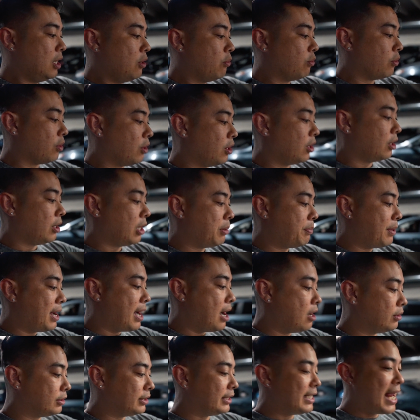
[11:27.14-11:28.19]
we're
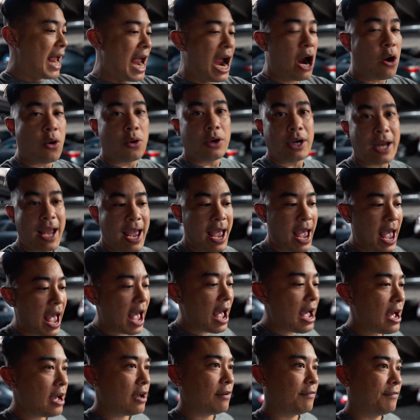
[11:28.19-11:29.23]
about an hour and a
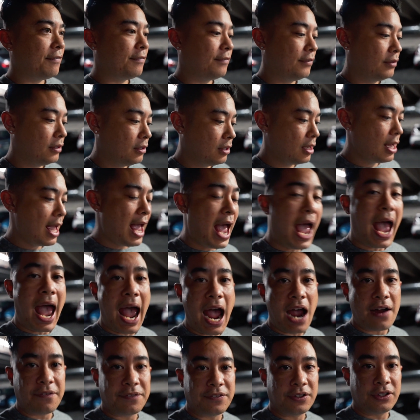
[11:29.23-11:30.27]
half
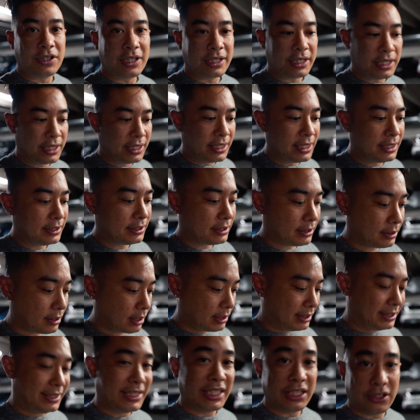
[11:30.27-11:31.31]
after the kids'
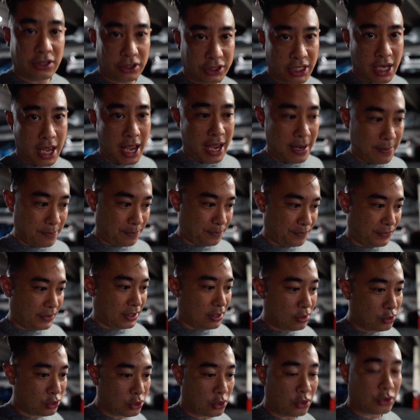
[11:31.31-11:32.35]
dinner time.
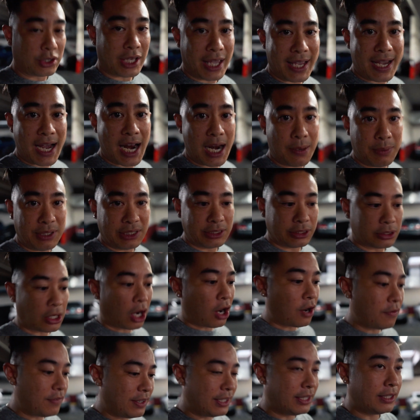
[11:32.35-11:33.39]
So they gotta be
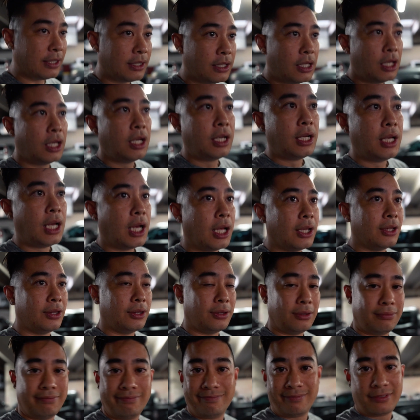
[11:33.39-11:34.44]
starving.
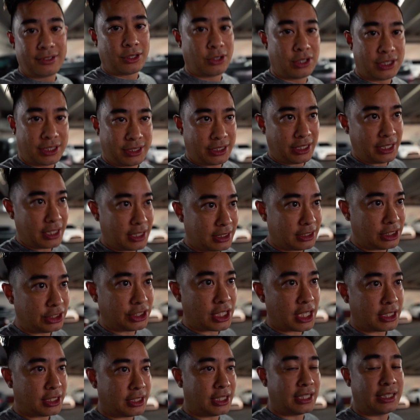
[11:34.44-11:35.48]
Christina
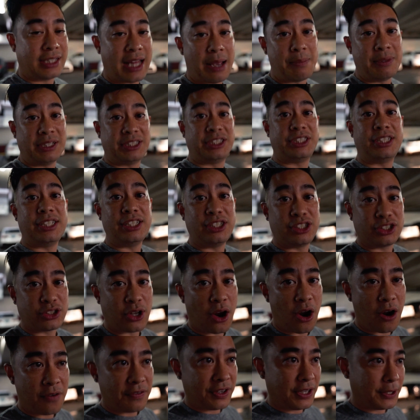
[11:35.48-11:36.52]
suggested, I mean, she's
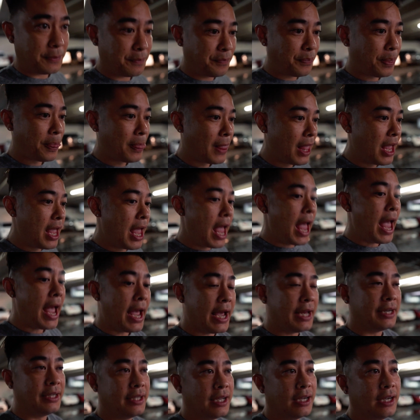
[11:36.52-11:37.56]
starving.
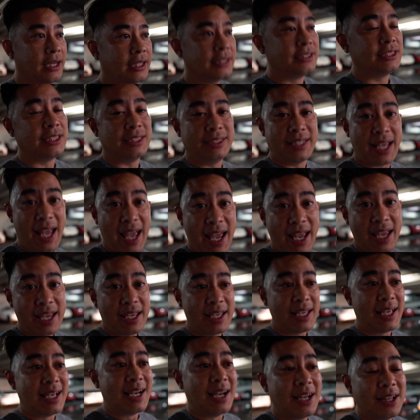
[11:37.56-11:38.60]
And uh,
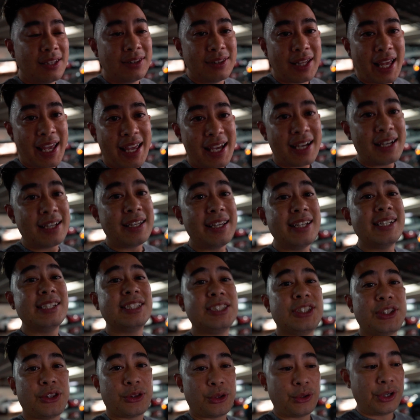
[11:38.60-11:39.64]
today, Leia
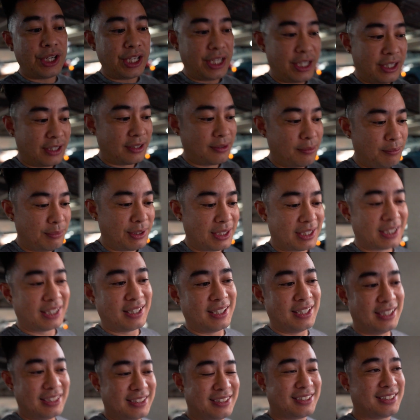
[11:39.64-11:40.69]
is three
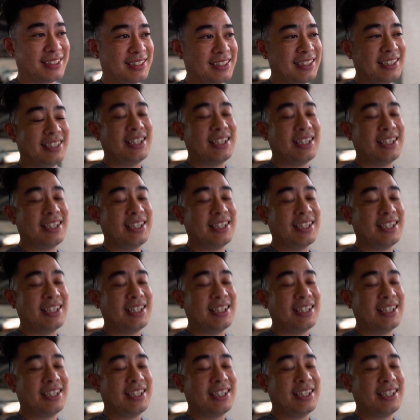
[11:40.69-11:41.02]
because